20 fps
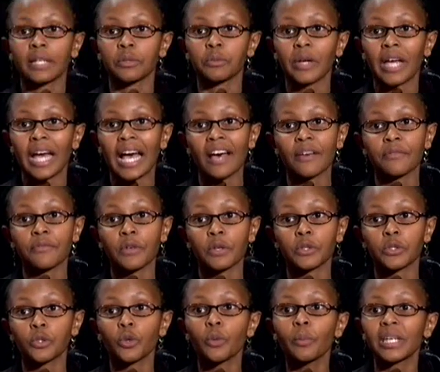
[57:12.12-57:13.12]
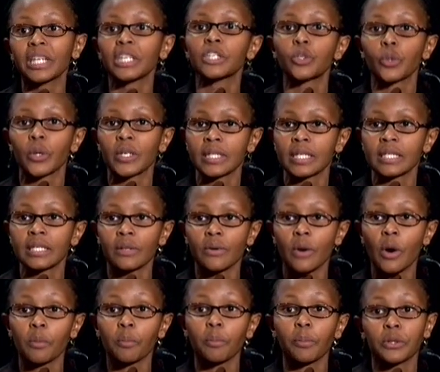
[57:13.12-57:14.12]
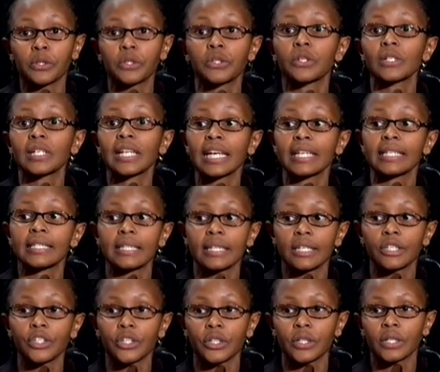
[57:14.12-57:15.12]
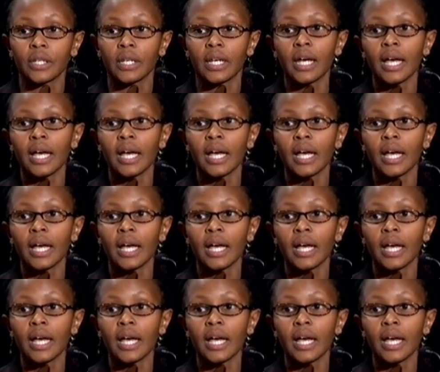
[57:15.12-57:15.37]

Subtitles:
we have so many choices around personalization.